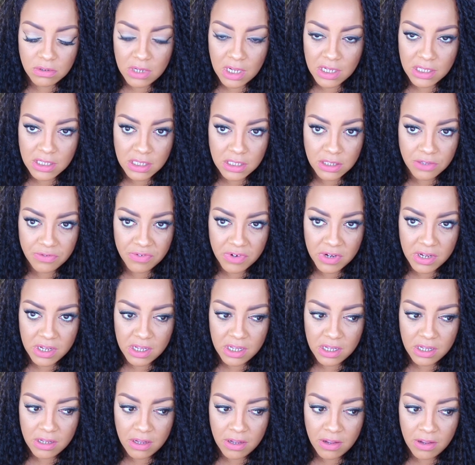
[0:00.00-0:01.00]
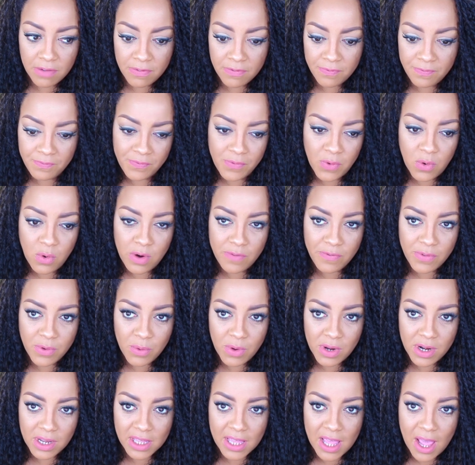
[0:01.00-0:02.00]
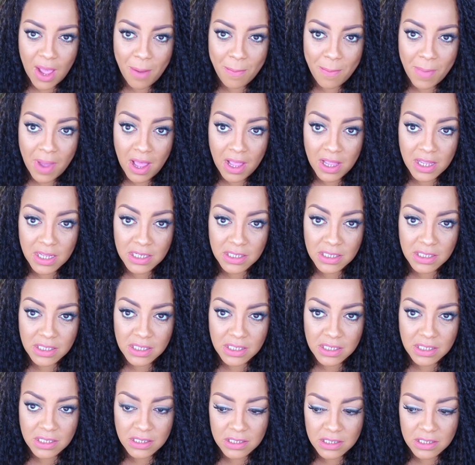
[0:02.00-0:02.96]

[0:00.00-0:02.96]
I did three, four if you want to count mine.